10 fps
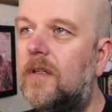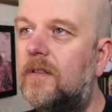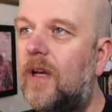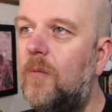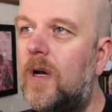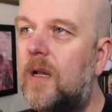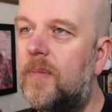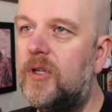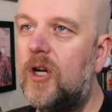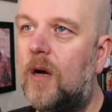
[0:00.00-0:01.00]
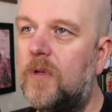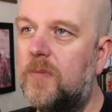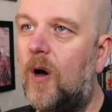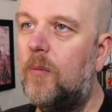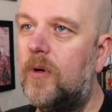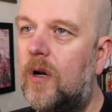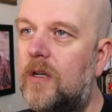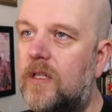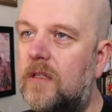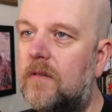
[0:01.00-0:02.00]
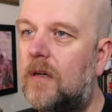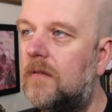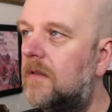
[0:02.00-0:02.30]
don't wear their pyjamas multiple nights in a row.